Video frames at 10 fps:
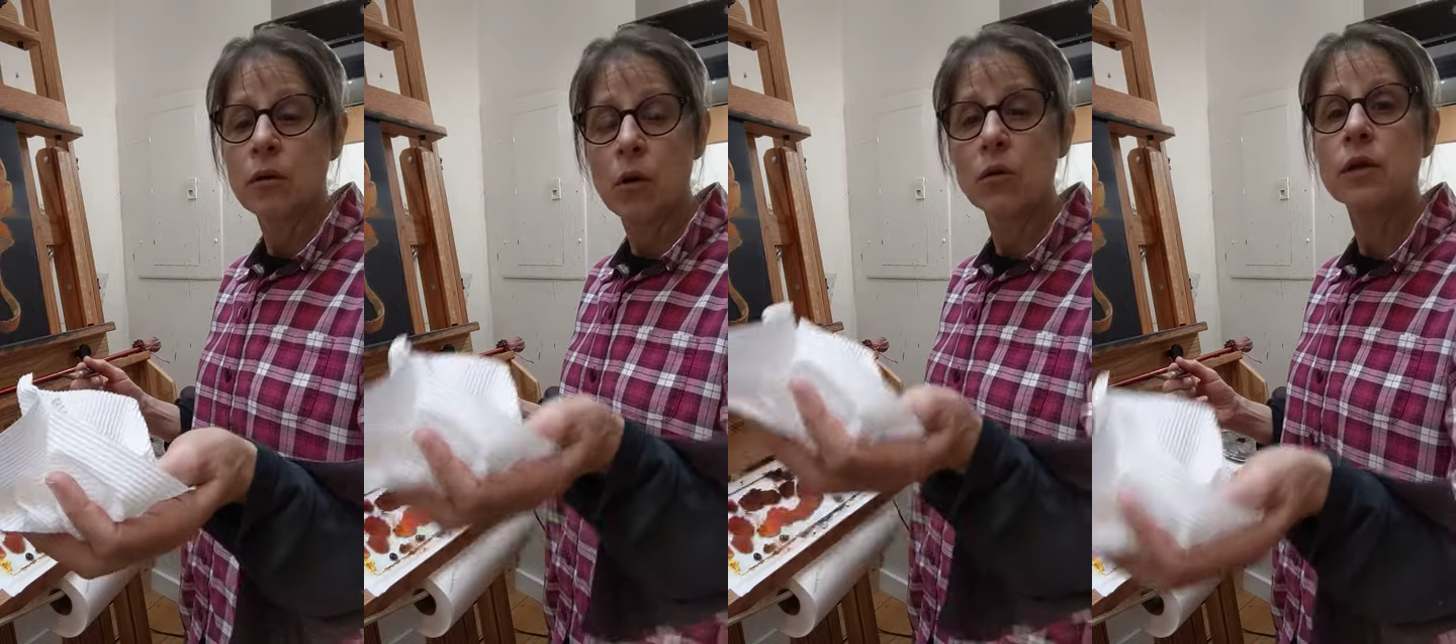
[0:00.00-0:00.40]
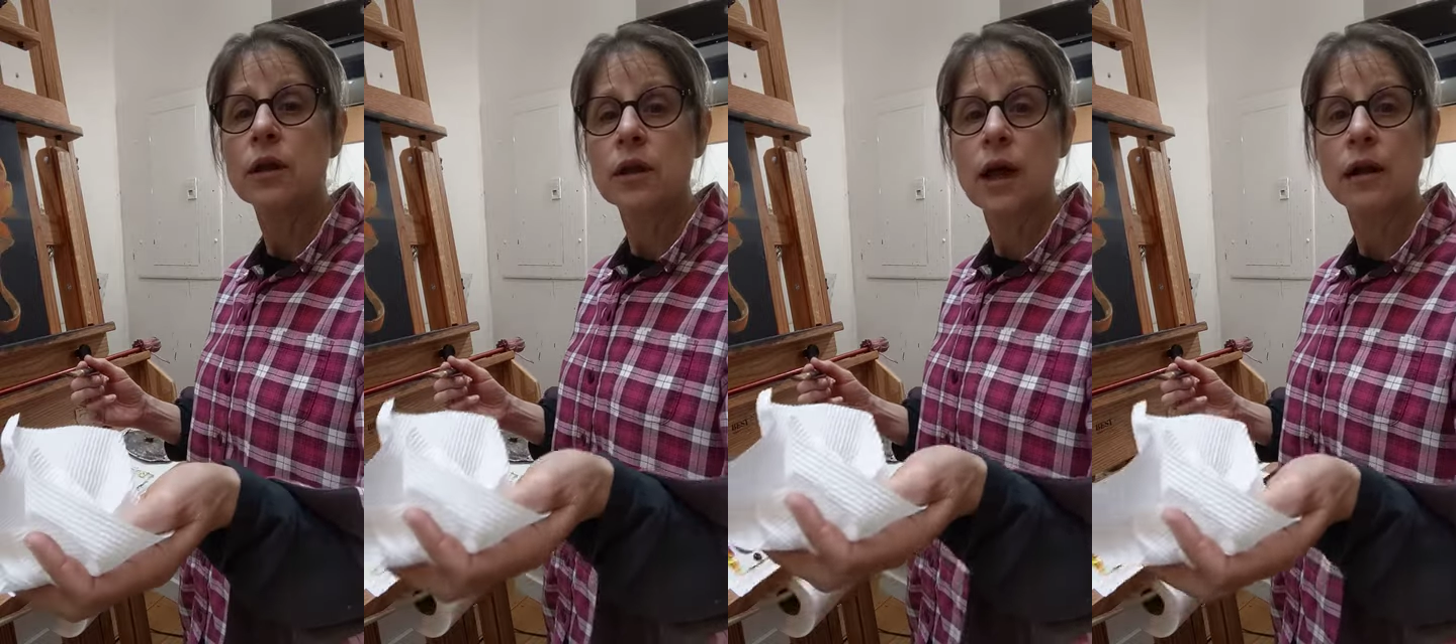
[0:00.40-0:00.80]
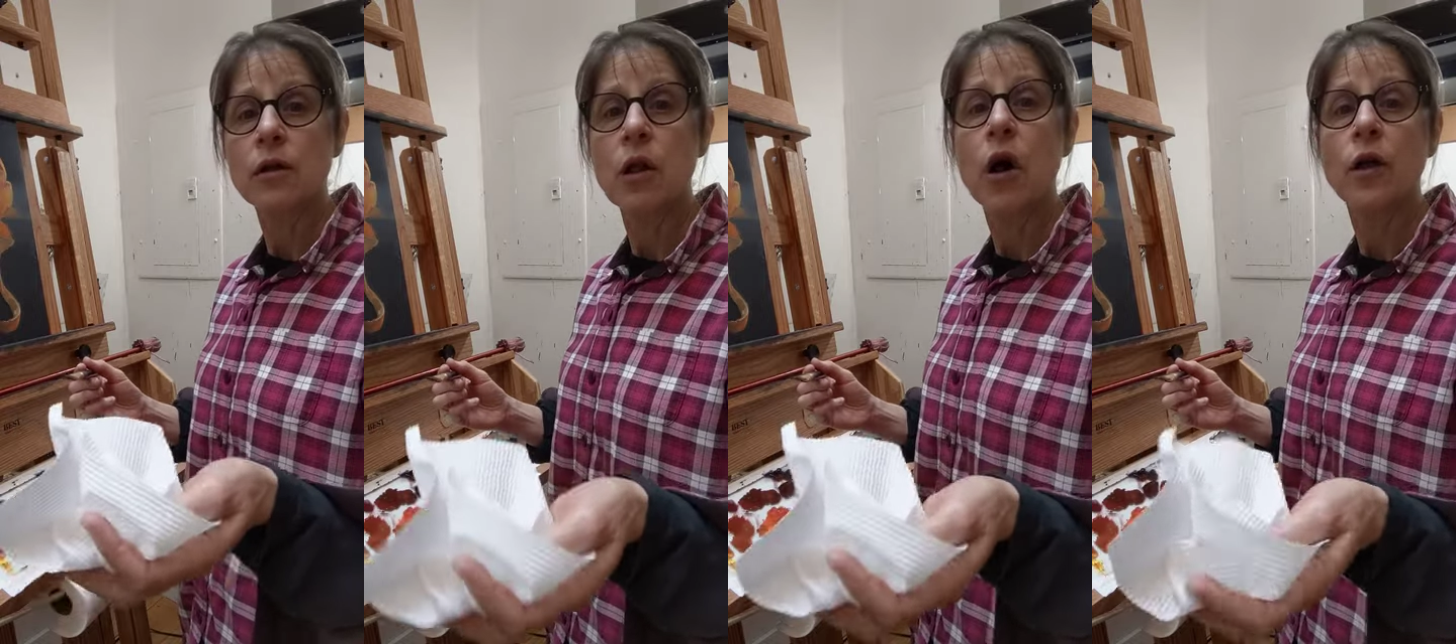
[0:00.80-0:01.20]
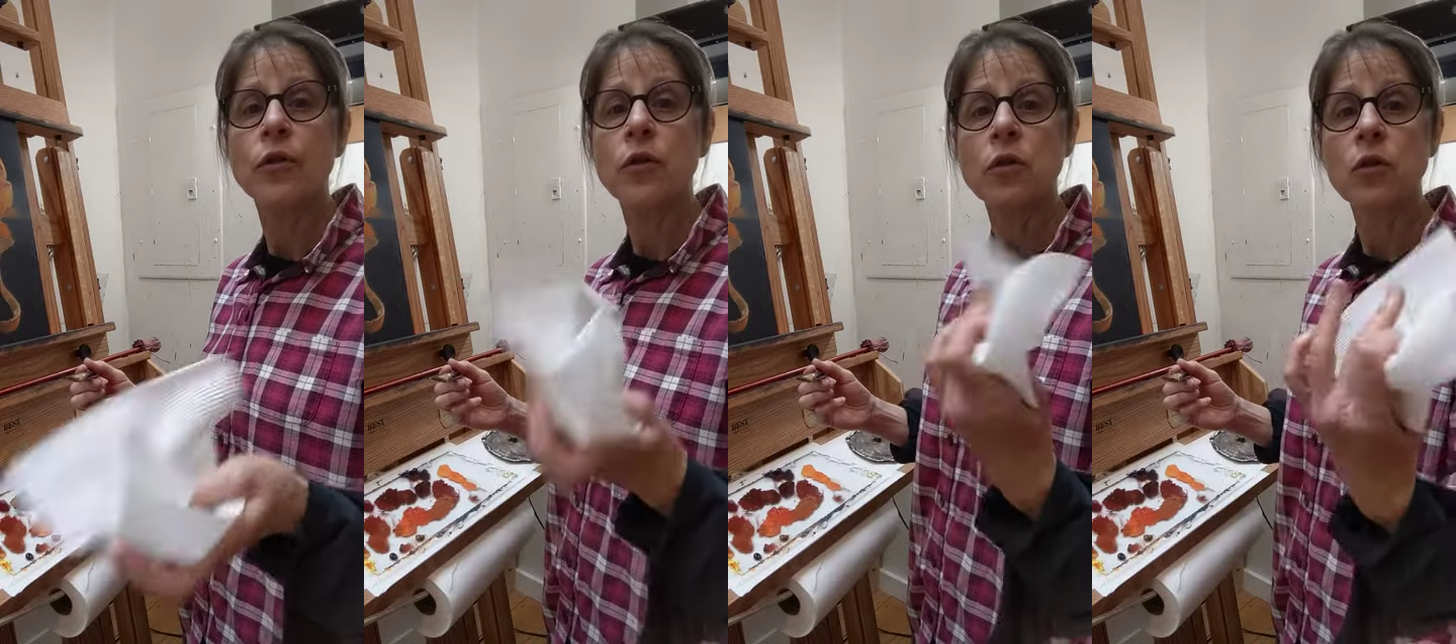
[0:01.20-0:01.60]
holding that cloth,
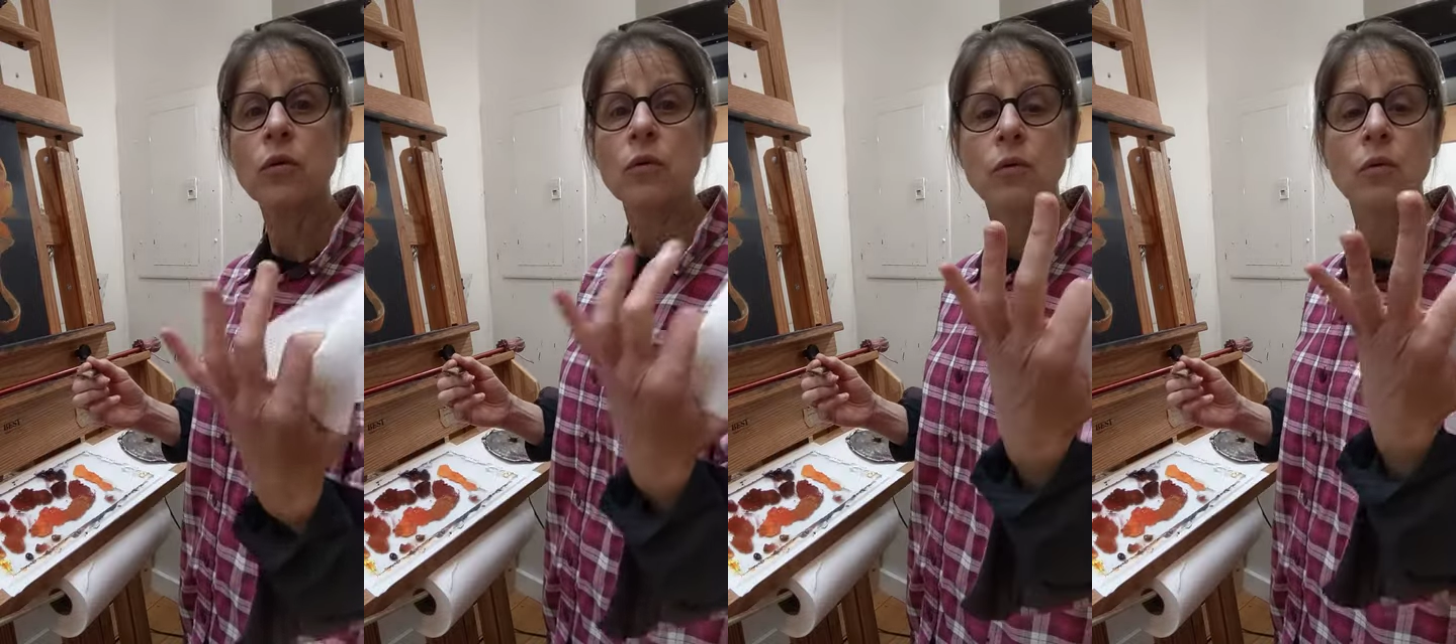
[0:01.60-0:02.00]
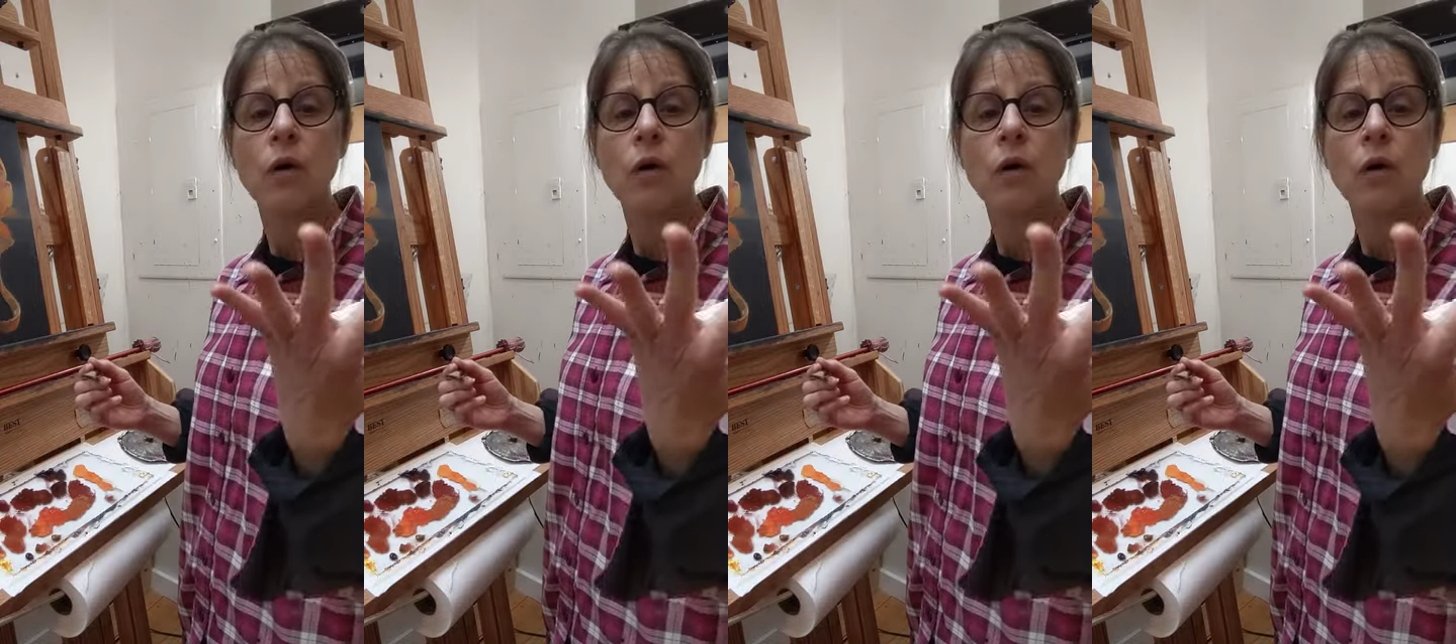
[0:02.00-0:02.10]
you